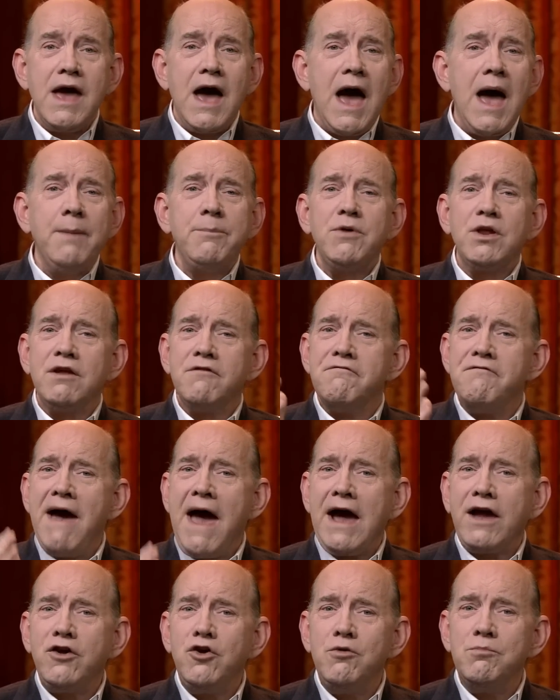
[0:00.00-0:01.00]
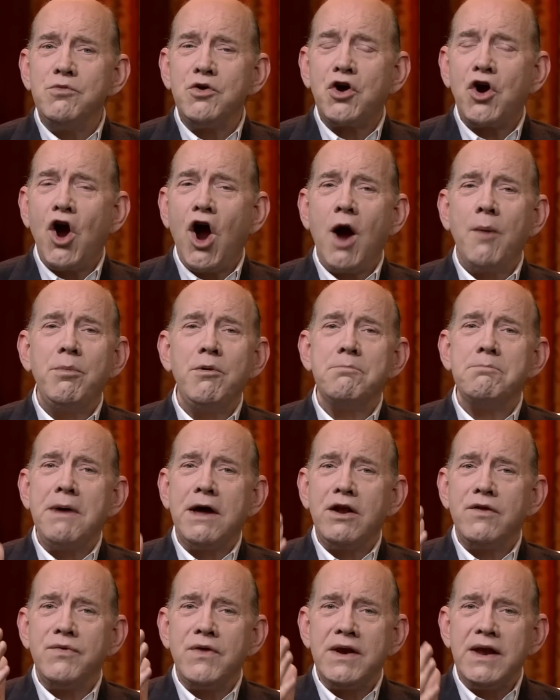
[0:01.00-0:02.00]
I'm going to vacuum the carpet
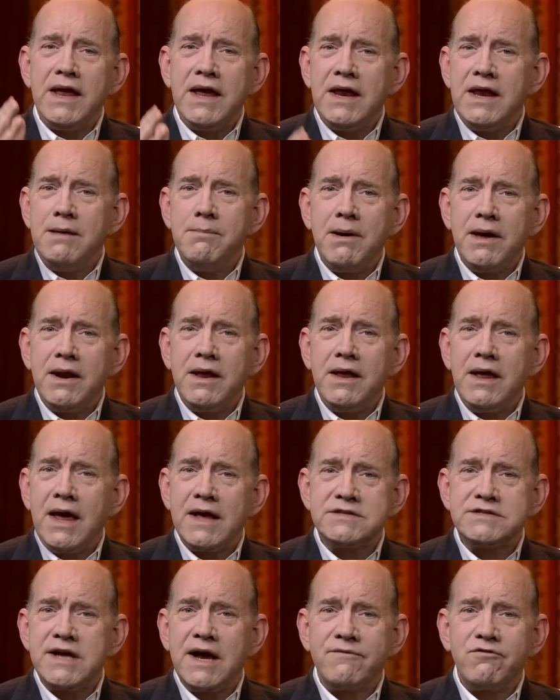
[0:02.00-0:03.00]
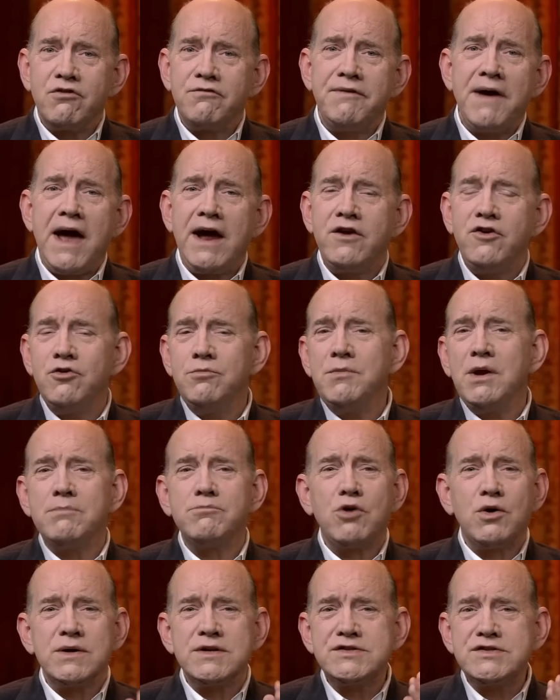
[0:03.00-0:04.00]
better than anybody has ever vacuumed it.
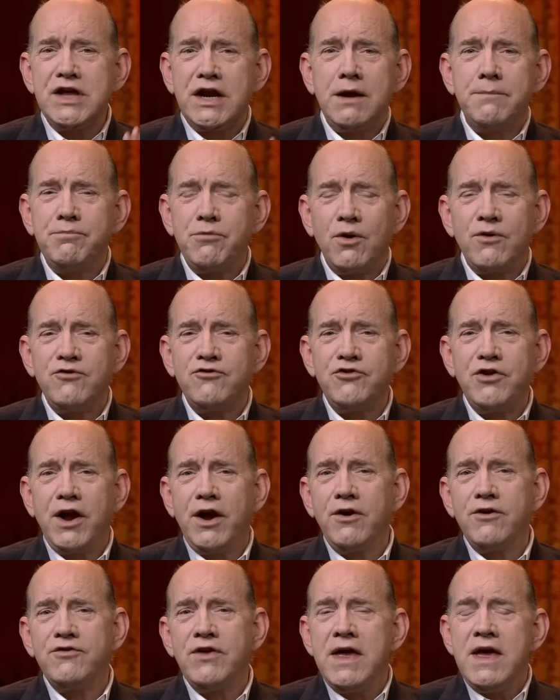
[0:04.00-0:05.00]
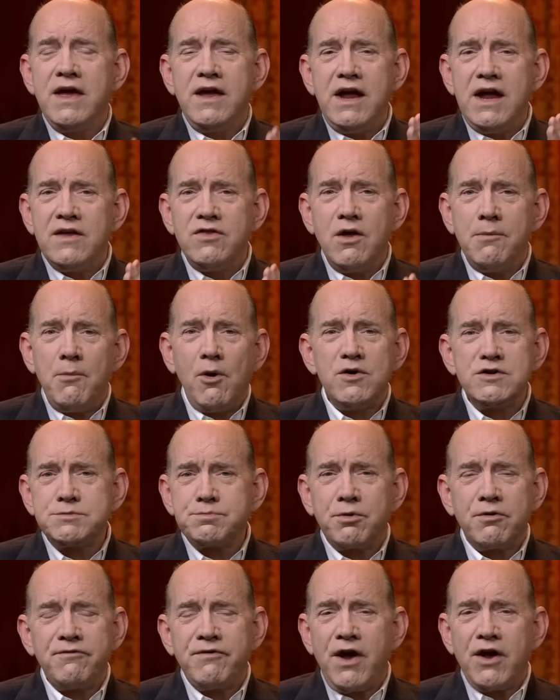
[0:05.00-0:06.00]
I'm going to set up those chairs in the most
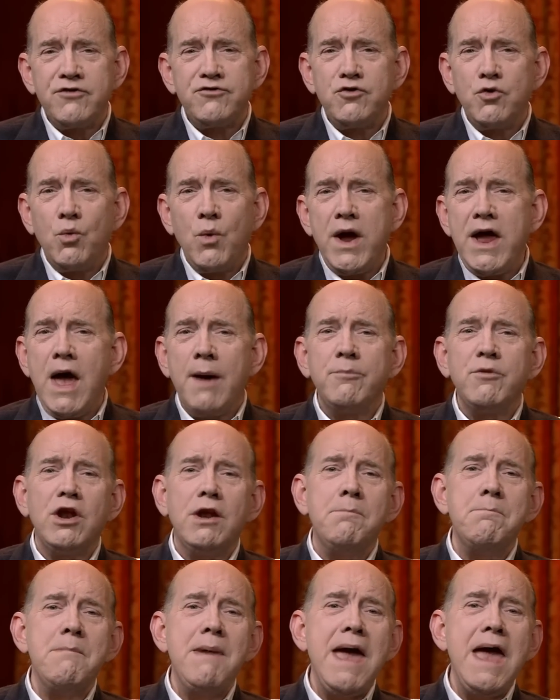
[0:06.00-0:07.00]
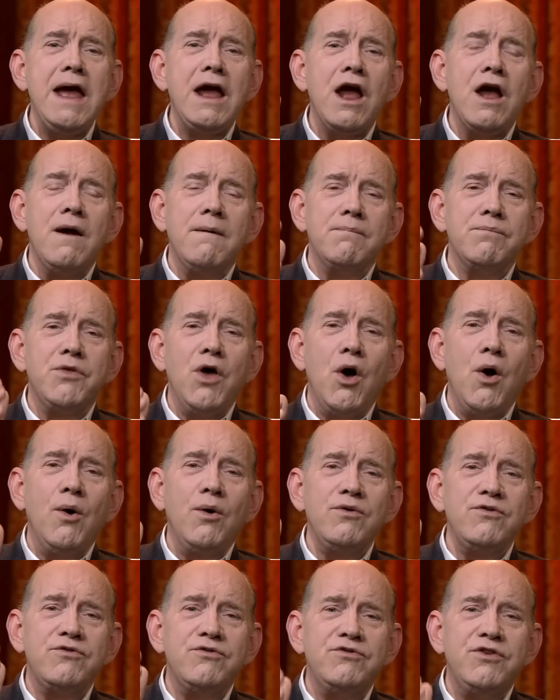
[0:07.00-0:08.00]
professional way. I'm going to make
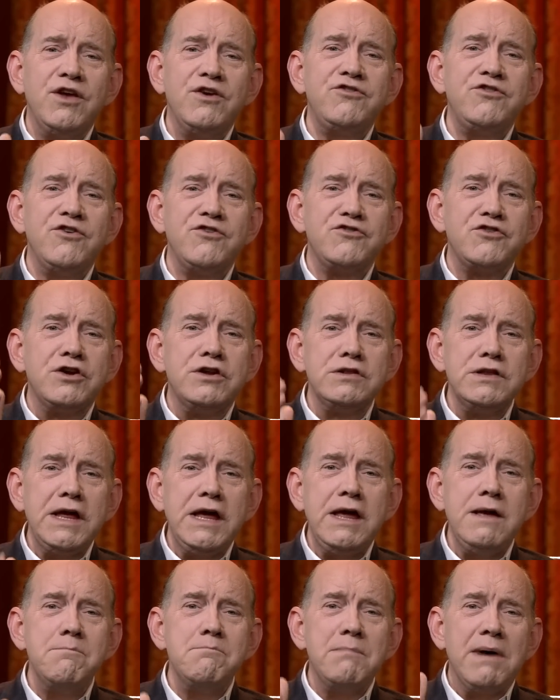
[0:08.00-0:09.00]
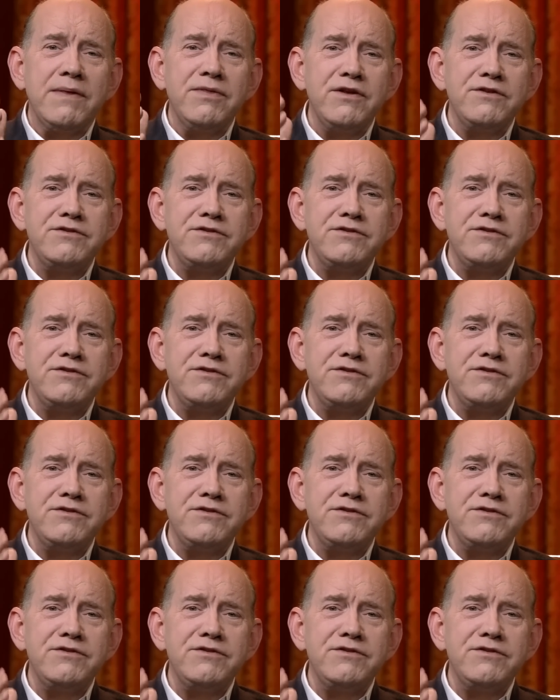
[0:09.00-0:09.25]
those dishes gleam by the